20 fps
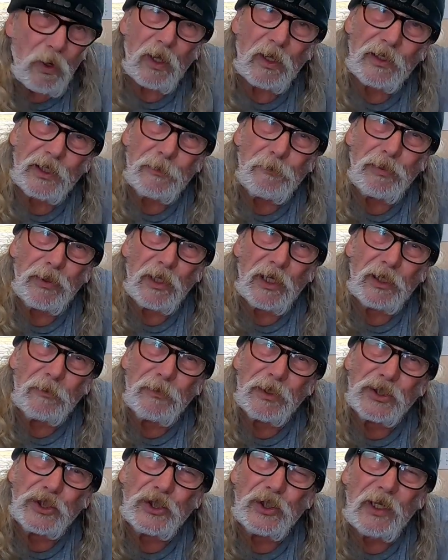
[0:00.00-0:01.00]
quality plug,
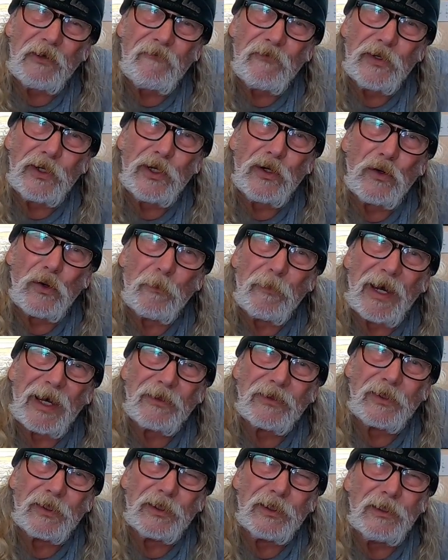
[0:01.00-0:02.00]
but you never know
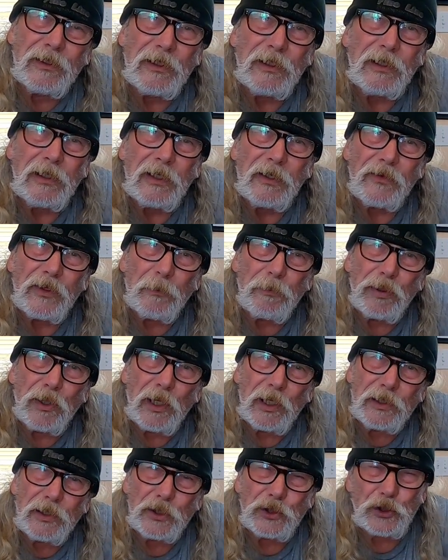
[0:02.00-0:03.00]
about the
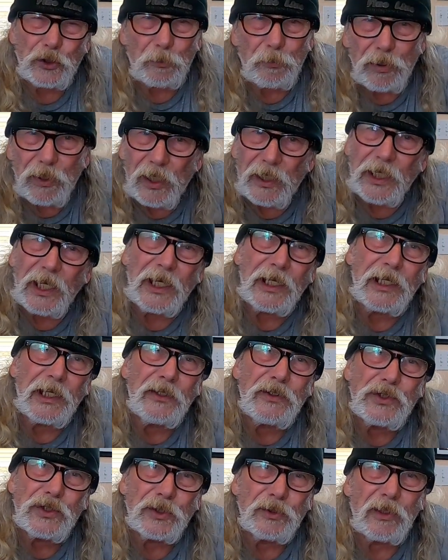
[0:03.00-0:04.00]
plug that you're plugging it
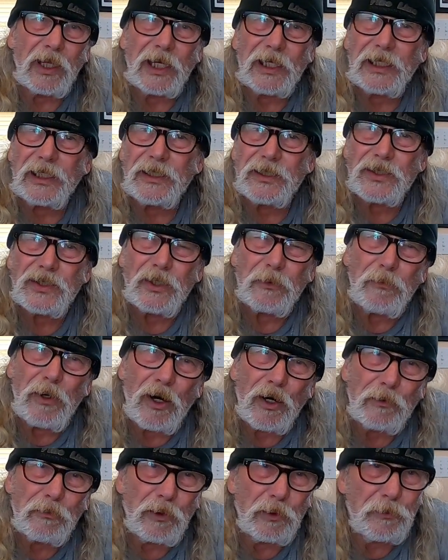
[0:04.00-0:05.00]
into. Like in some
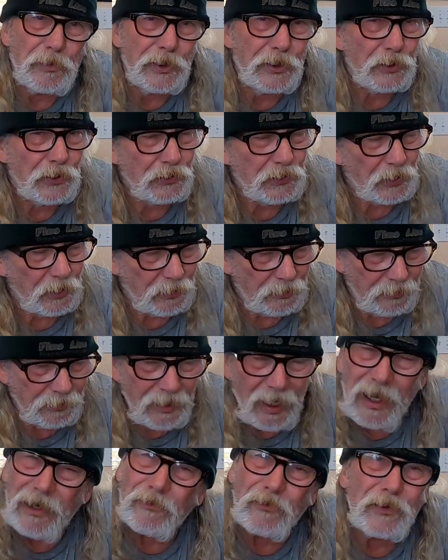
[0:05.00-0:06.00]
automobiles, they're
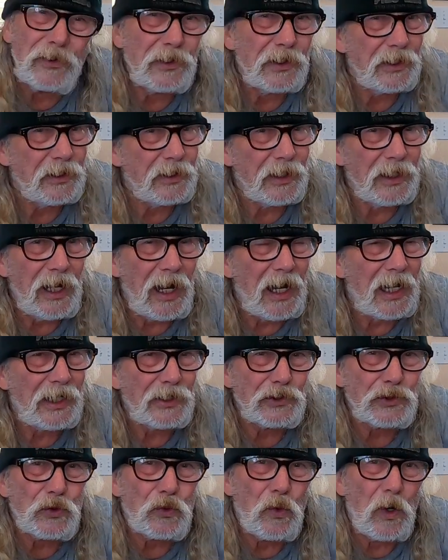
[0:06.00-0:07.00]
not really the
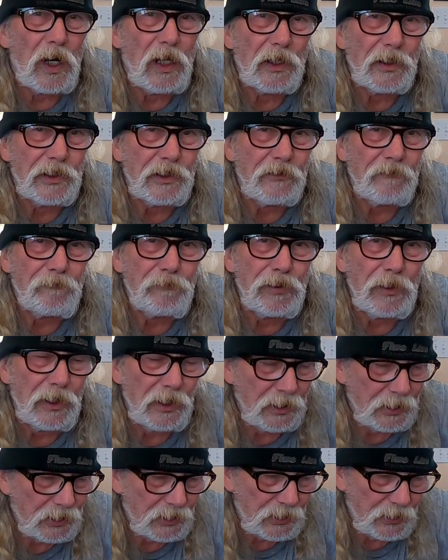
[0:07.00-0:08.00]
highest quality of
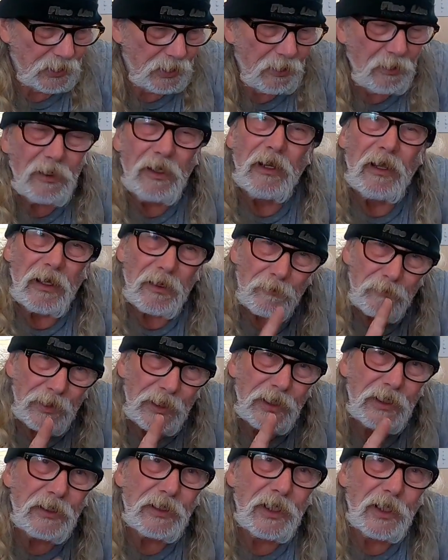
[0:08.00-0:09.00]
plugs. So
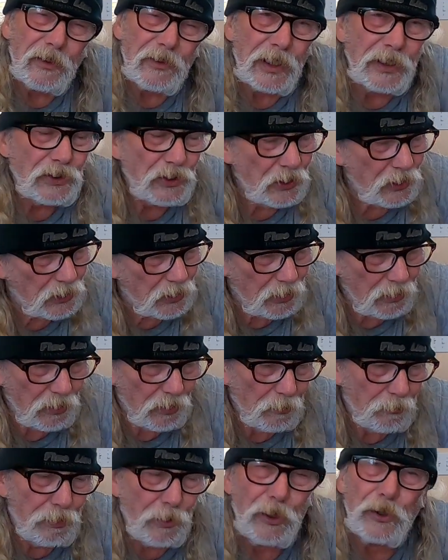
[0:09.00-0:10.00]
you know, that's just a
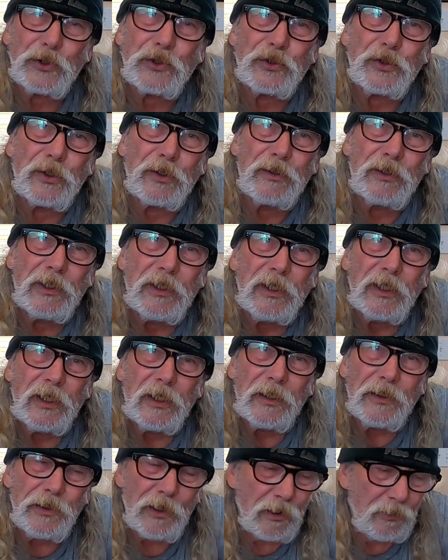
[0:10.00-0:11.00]
little personal
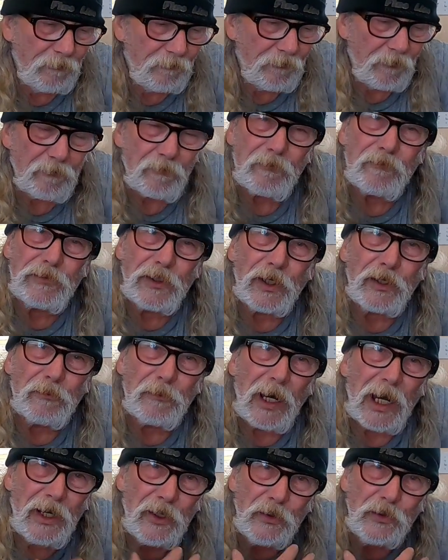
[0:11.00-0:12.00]
note from, you know,
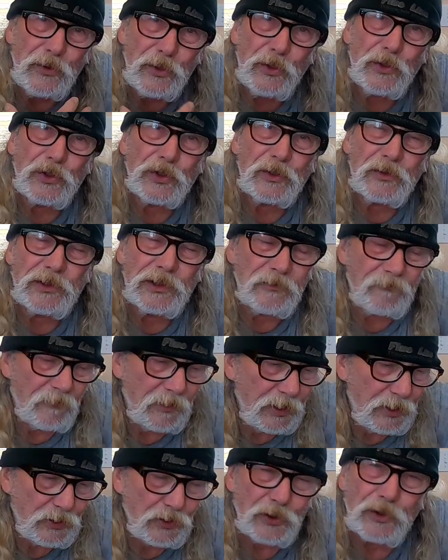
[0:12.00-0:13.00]
my own usage of
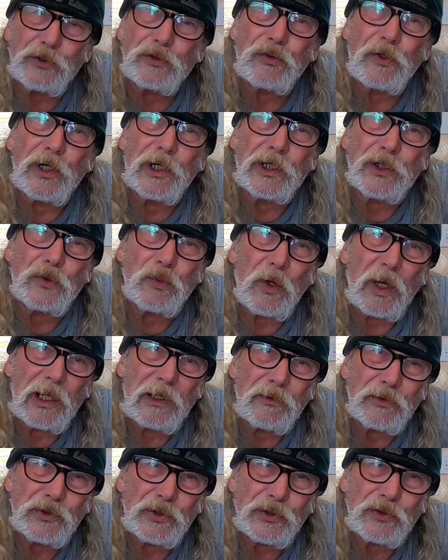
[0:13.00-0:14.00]
these in trucks while
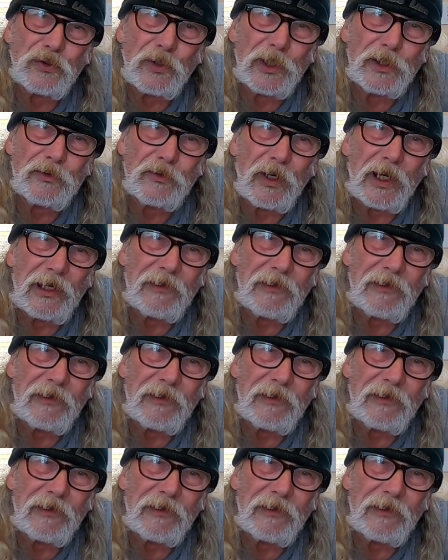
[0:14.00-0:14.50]
I was a truck